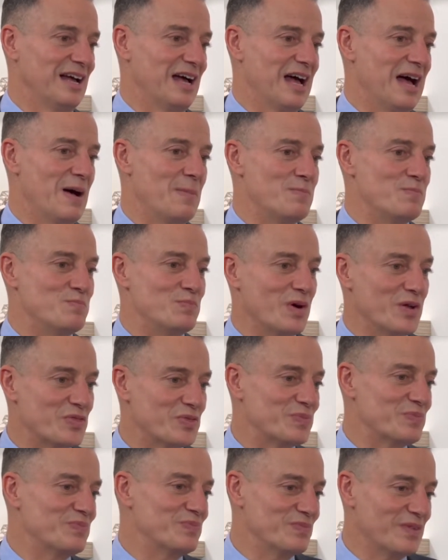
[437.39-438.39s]

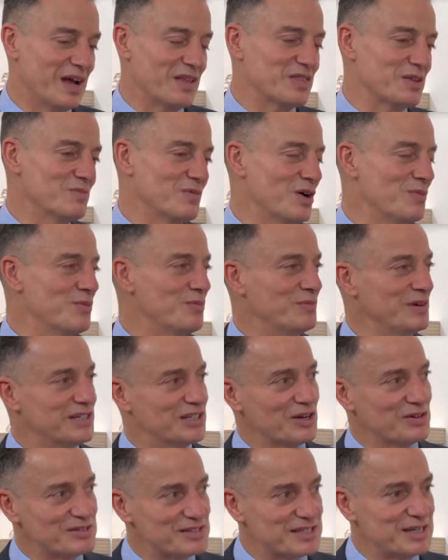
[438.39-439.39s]
But at the moment, we
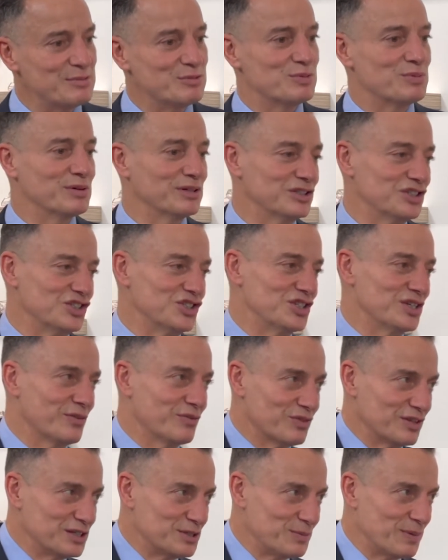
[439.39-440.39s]
don't seem to be able to
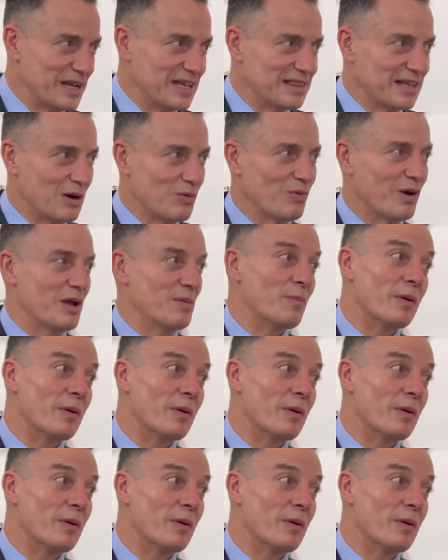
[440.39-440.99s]
shift the debate that way.